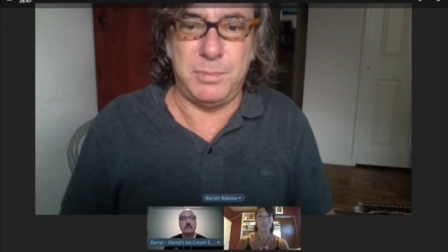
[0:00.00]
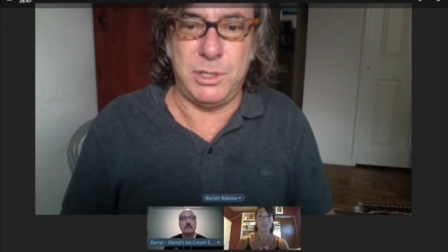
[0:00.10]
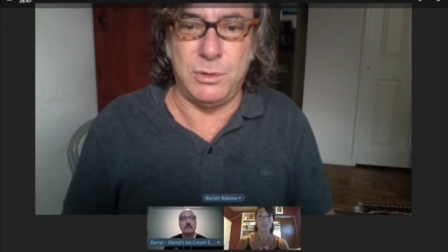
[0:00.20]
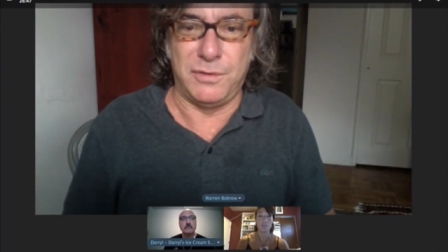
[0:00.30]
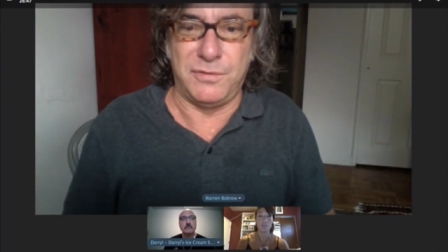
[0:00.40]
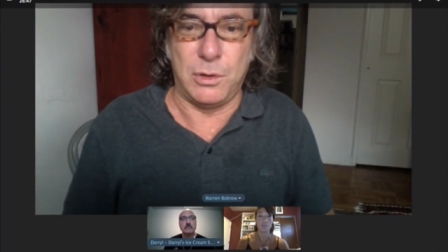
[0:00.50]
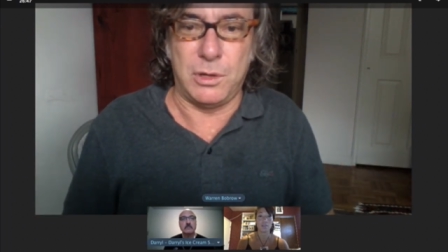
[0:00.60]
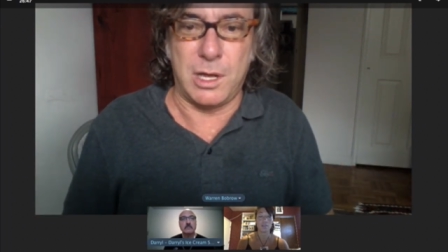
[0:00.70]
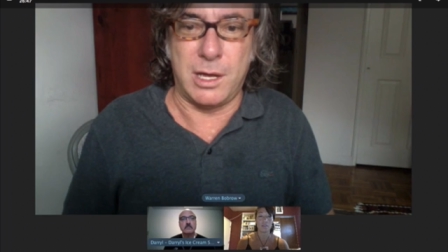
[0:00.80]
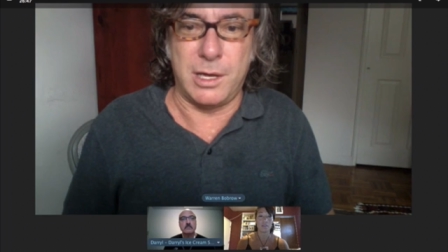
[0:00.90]

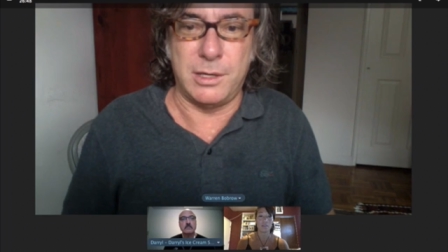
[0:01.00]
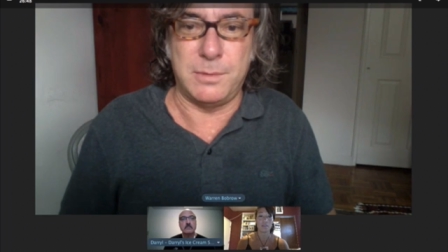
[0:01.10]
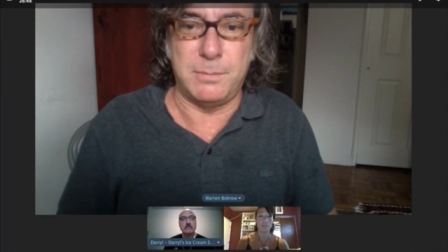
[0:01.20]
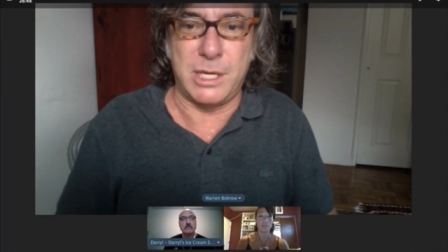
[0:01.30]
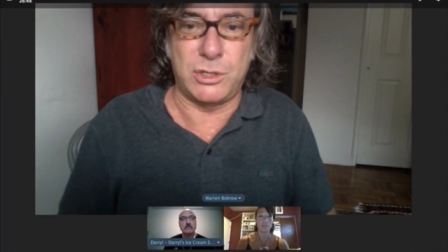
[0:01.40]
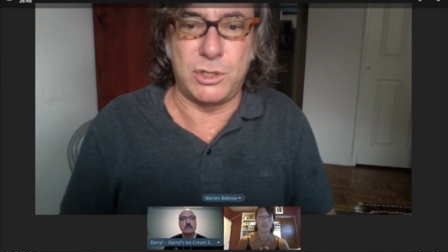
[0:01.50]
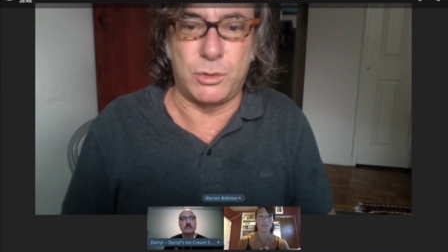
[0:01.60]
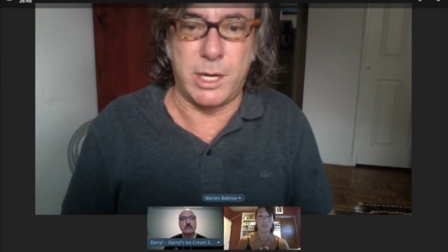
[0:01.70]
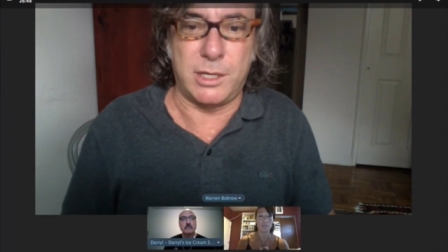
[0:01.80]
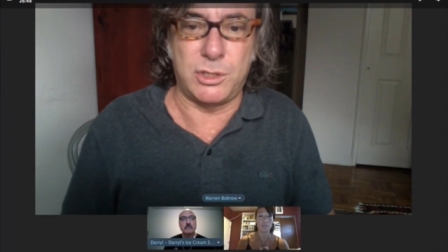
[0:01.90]
beautiful mixed
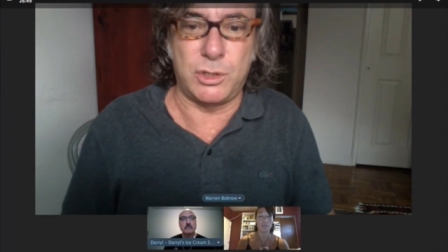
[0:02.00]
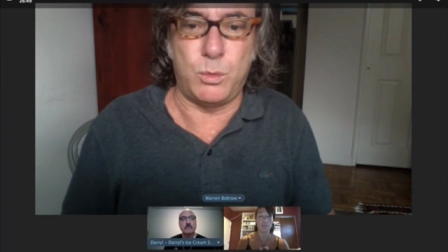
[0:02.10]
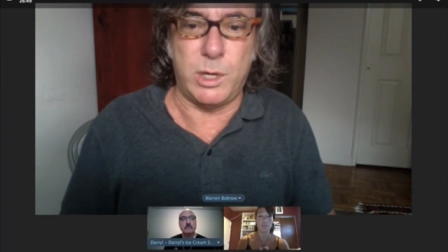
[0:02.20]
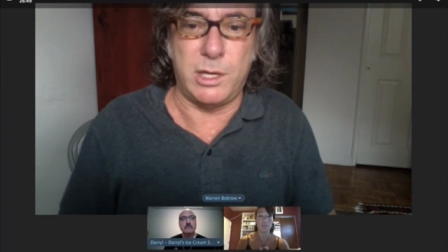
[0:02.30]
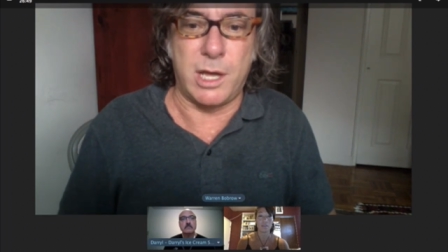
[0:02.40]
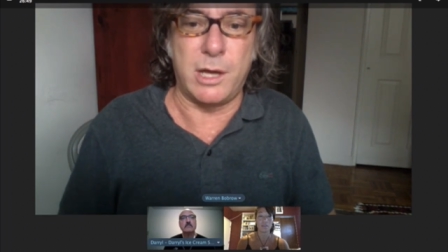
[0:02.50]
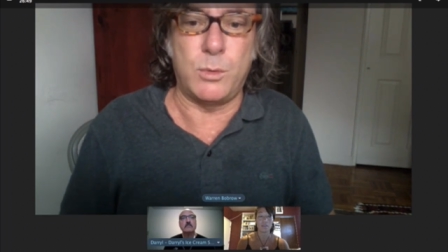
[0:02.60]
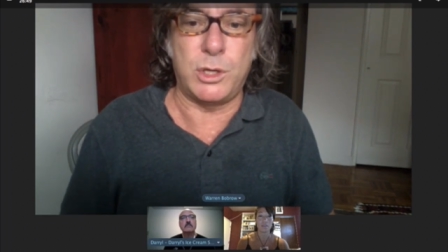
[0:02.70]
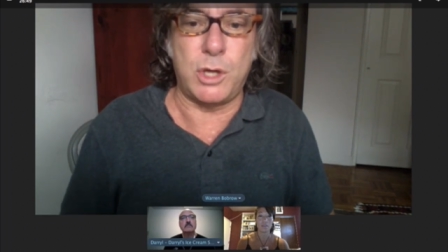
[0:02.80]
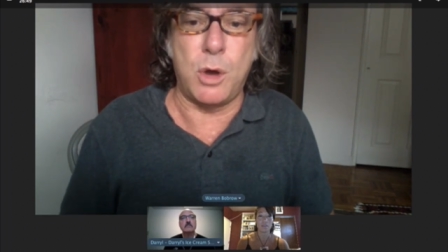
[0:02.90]
drinks with
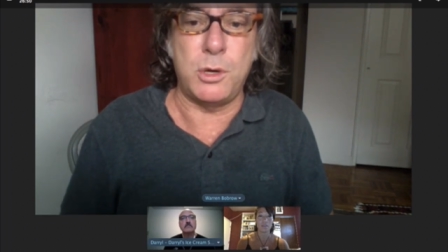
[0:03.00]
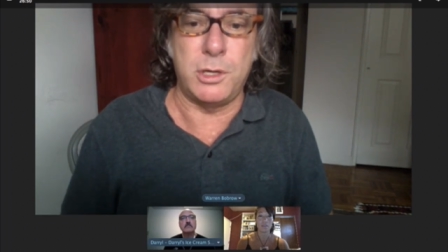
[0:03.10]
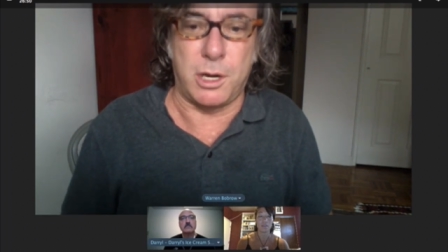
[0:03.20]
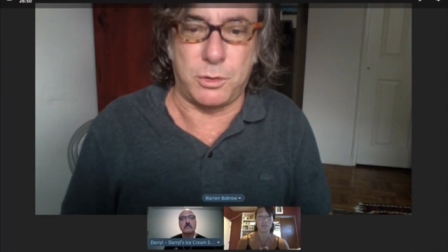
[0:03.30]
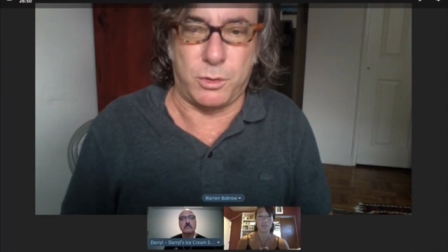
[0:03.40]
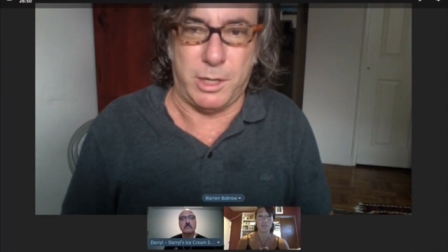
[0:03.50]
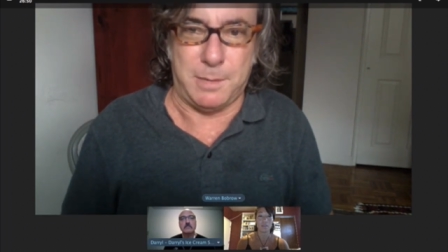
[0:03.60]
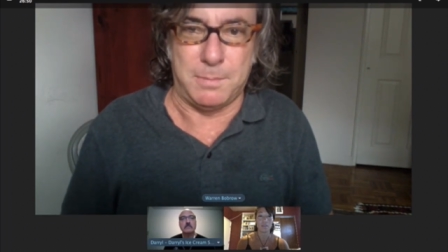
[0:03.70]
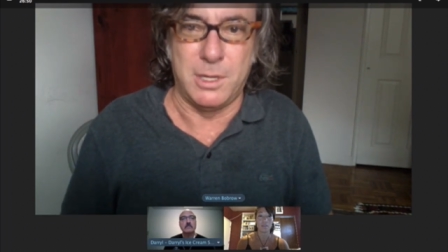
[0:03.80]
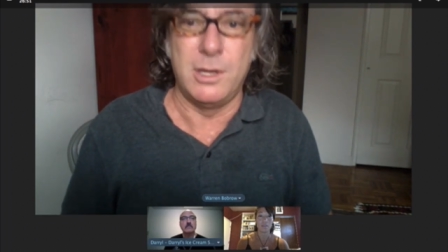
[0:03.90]
coconut
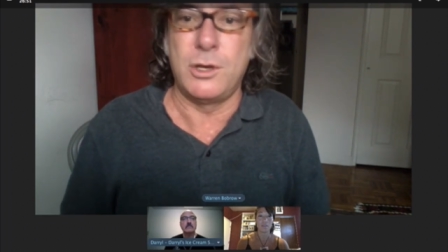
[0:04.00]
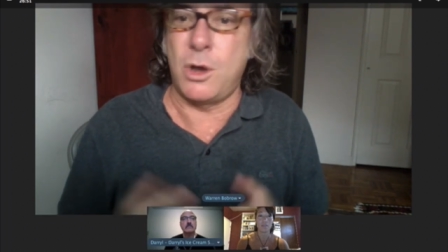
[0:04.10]
cream.